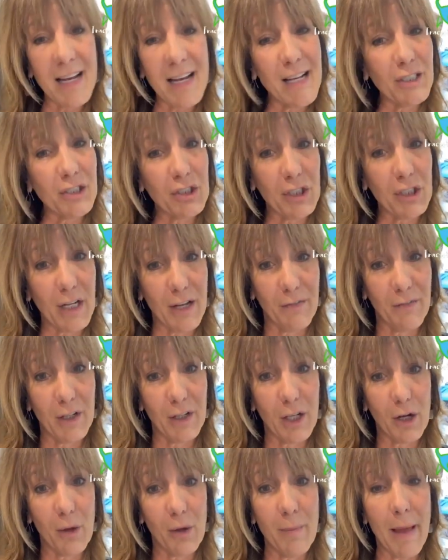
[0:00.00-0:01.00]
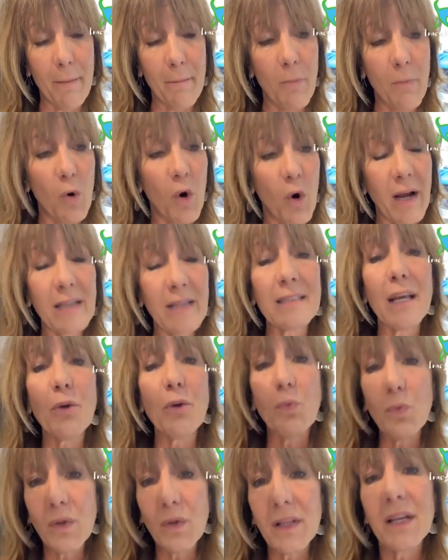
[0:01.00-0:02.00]
initiative a little bit more, because I
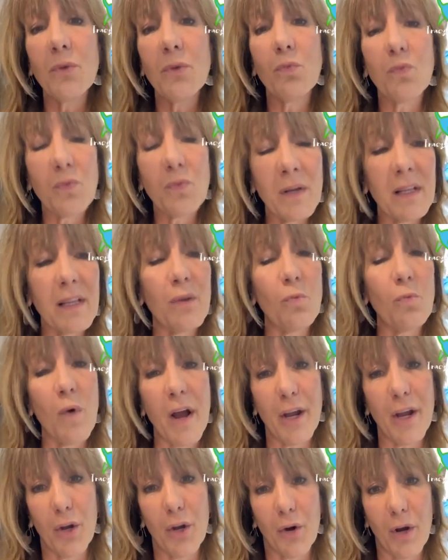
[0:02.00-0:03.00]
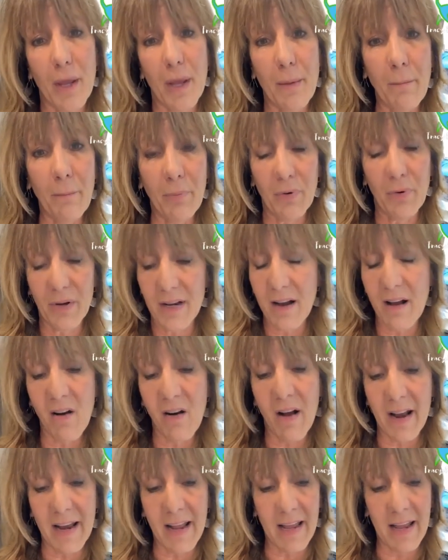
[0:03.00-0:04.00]
really, really want your input
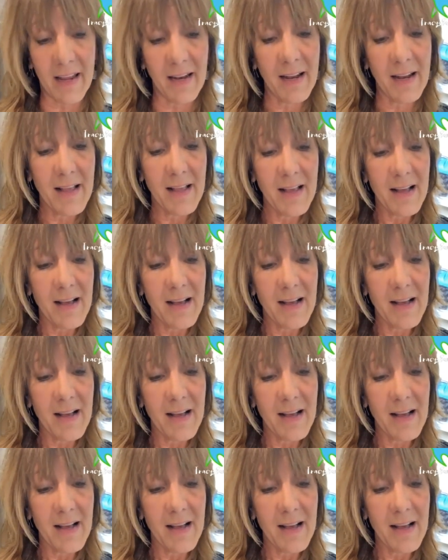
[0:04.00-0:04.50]
on it.